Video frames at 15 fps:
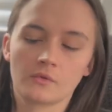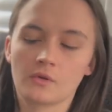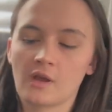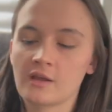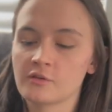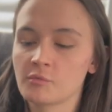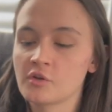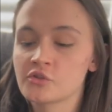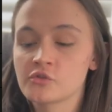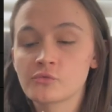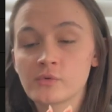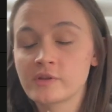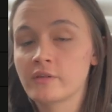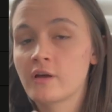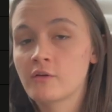as much as
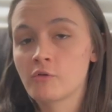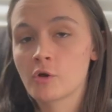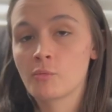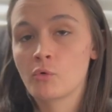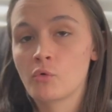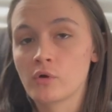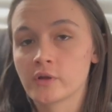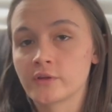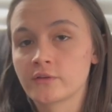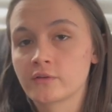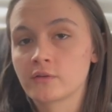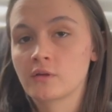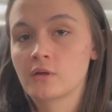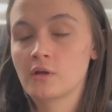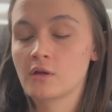we love our boys,
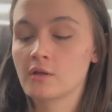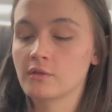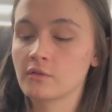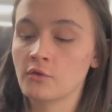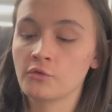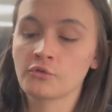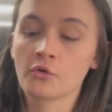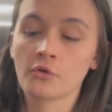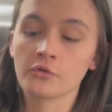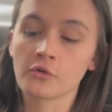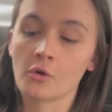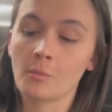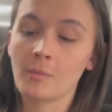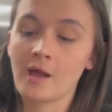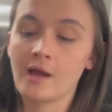those girls
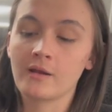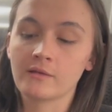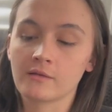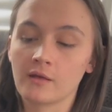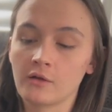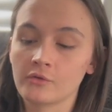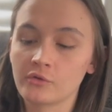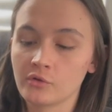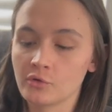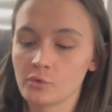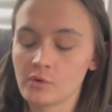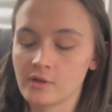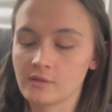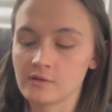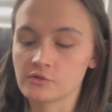are bad as hell too
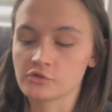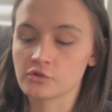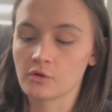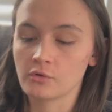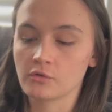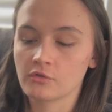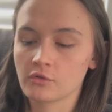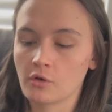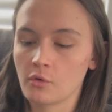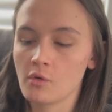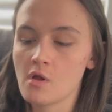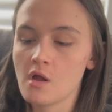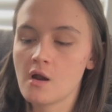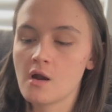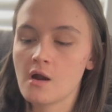in these shows. So
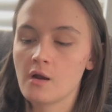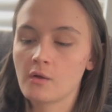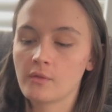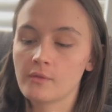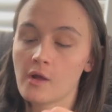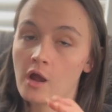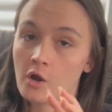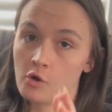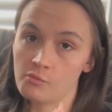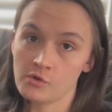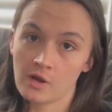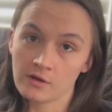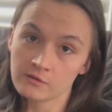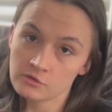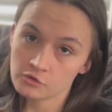I hope you
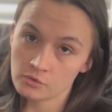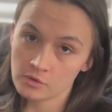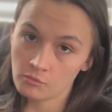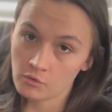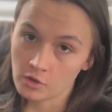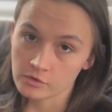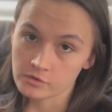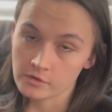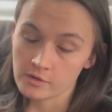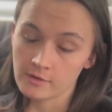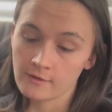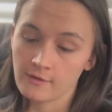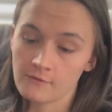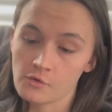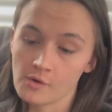guys enjoyed
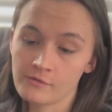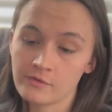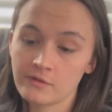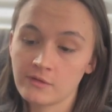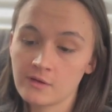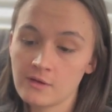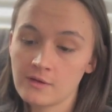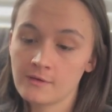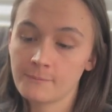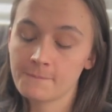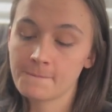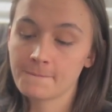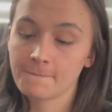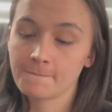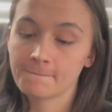watching. If you haven't seen
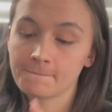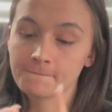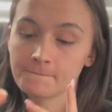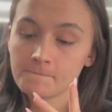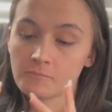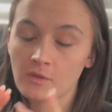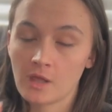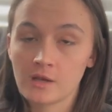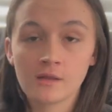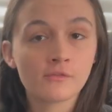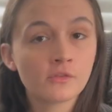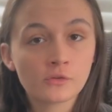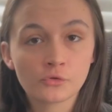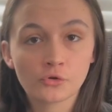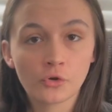any of
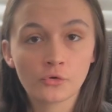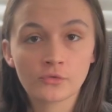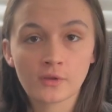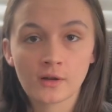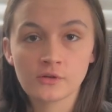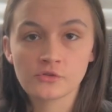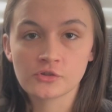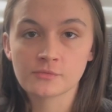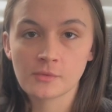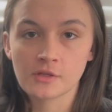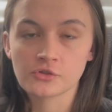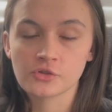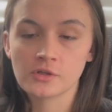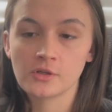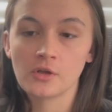the shows that I just
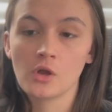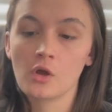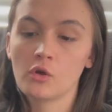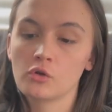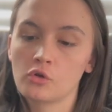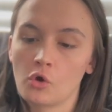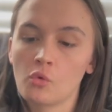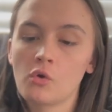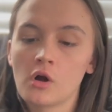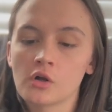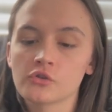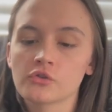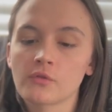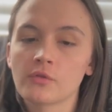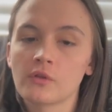mentioned, go
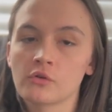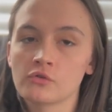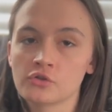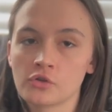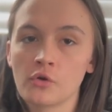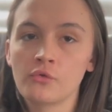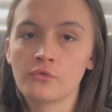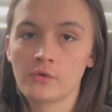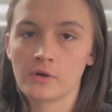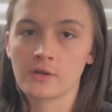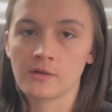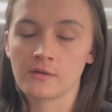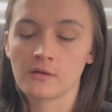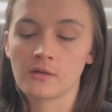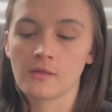watch. They're so
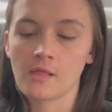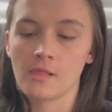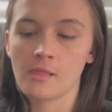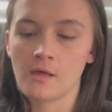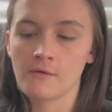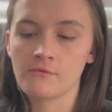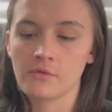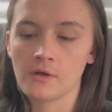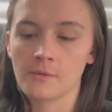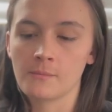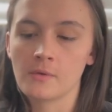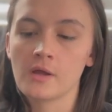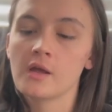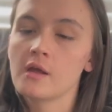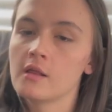funny. Love them.
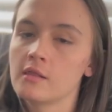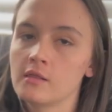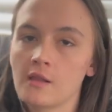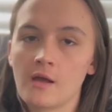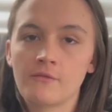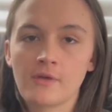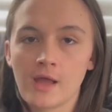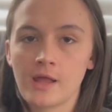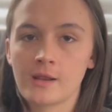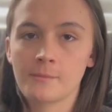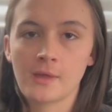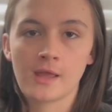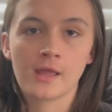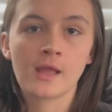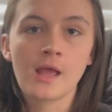Love
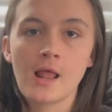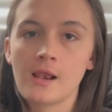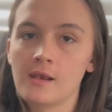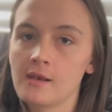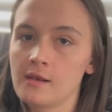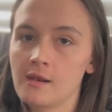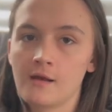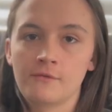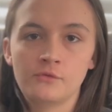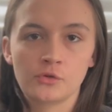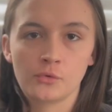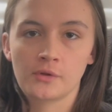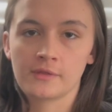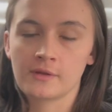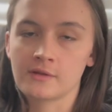anime. Love
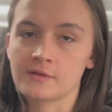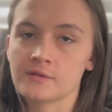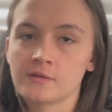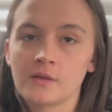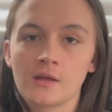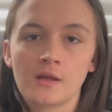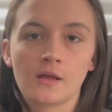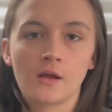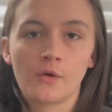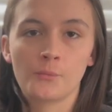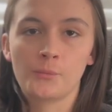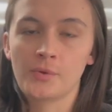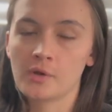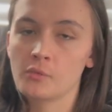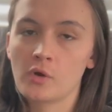doing this.
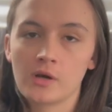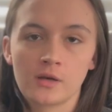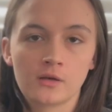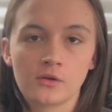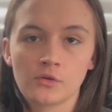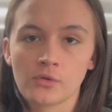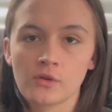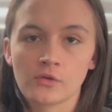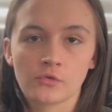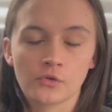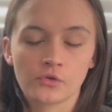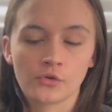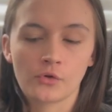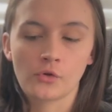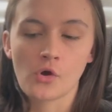Been wanting to do this for
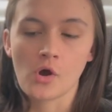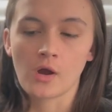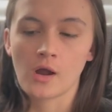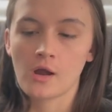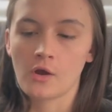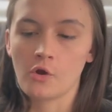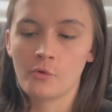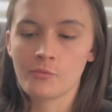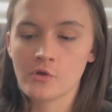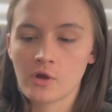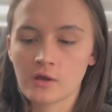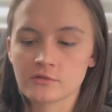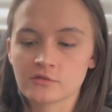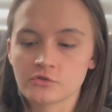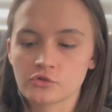so long. I hope you
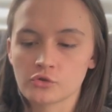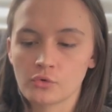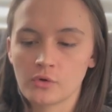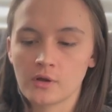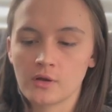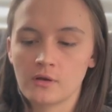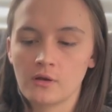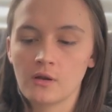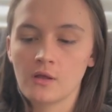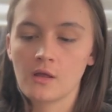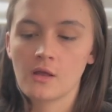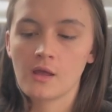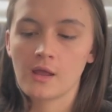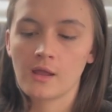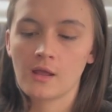guys enjoyed.
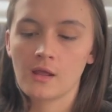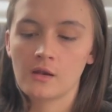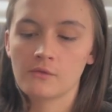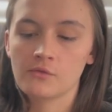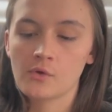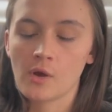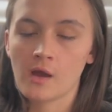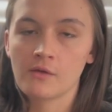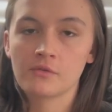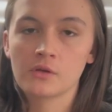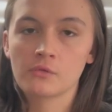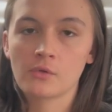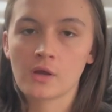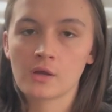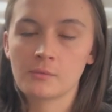And if you have any
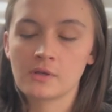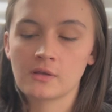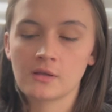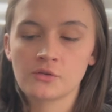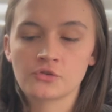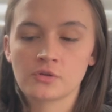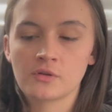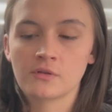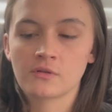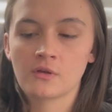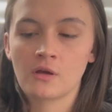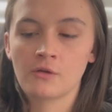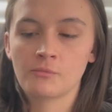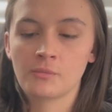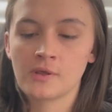recommendations
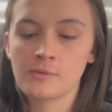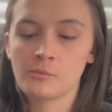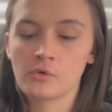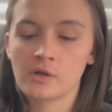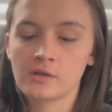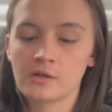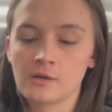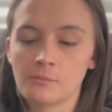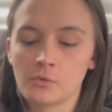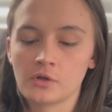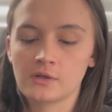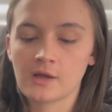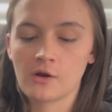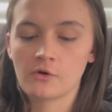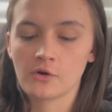of people I didn't put
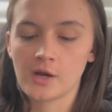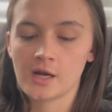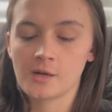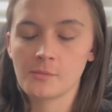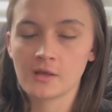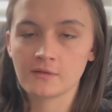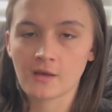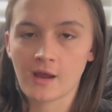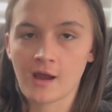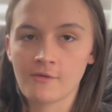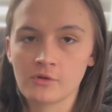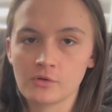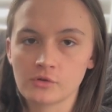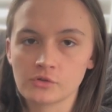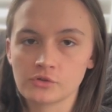down or animes I
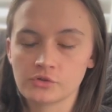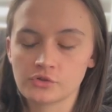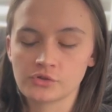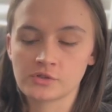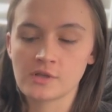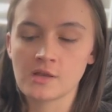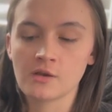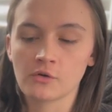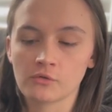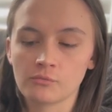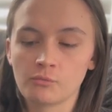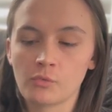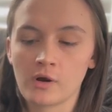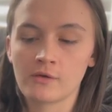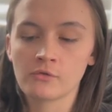haven't seen or
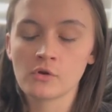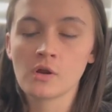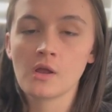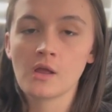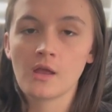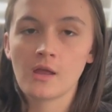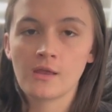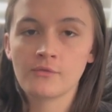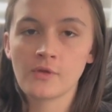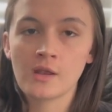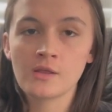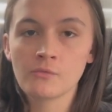whatever, if any